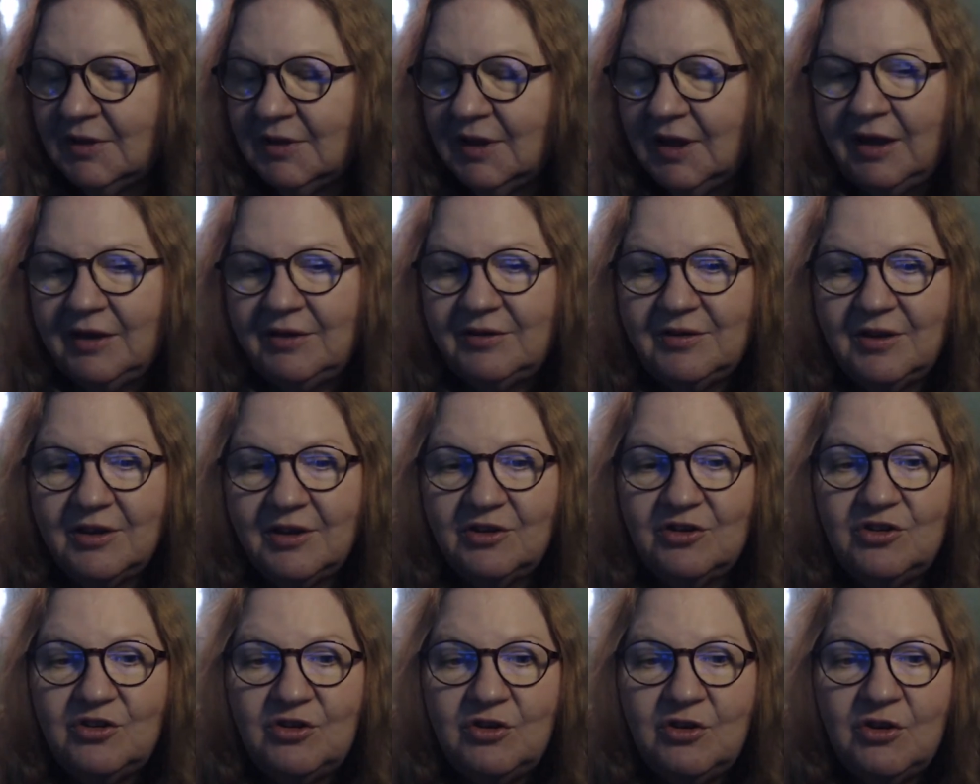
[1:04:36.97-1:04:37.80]
I
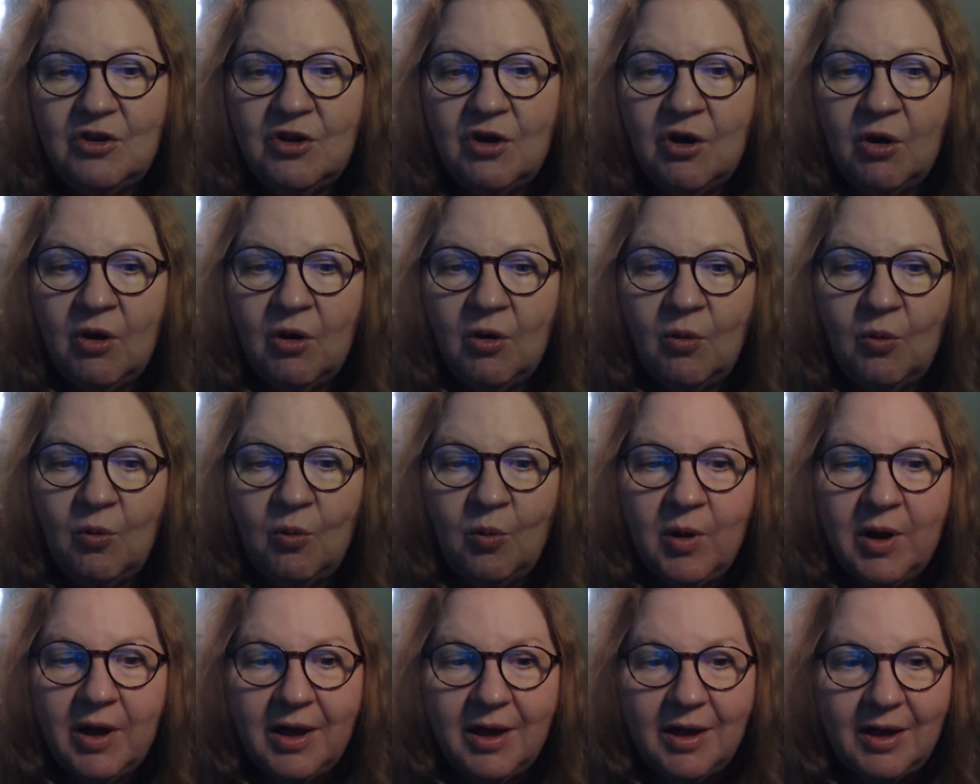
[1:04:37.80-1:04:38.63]
said, no
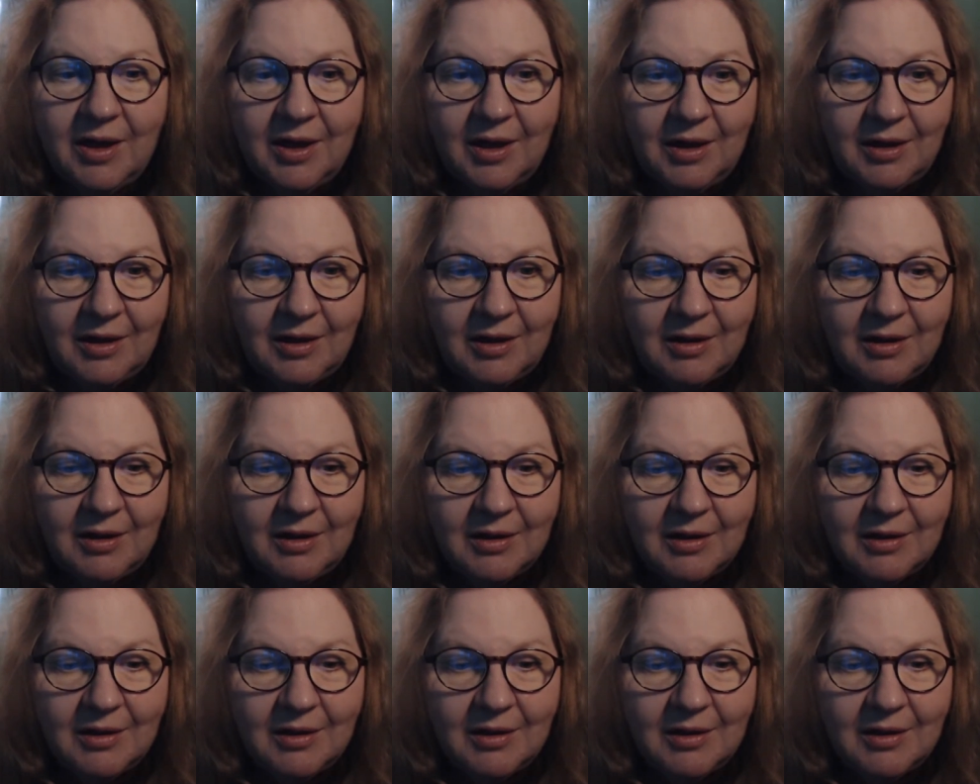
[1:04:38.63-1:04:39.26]
way.